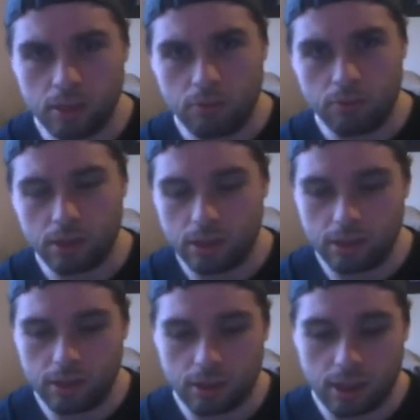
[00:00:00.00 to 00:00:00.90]

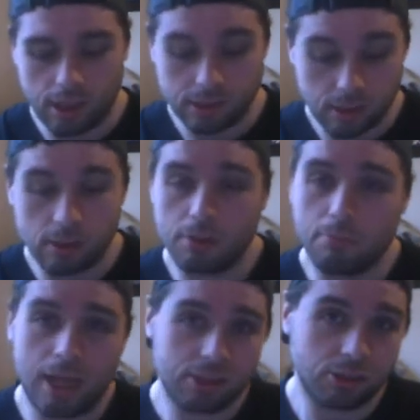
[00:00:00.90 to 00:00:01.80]
when I saw the
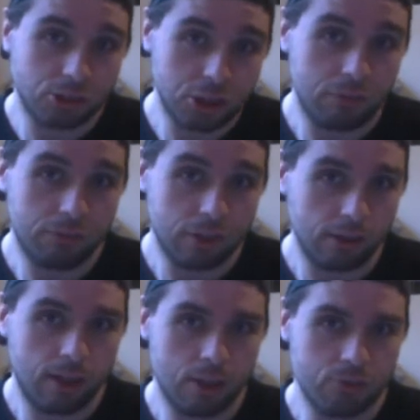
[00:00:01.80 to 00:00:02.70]
Master Chief
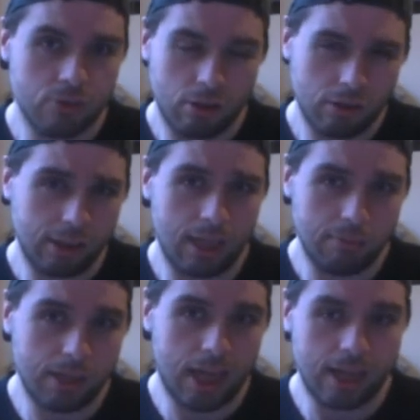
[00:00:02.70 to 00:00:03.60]
Collection on
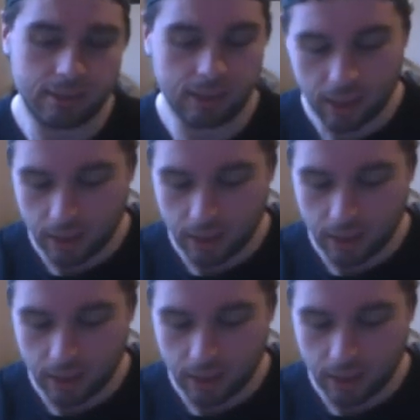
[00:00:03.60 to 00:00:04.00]
Game Pass.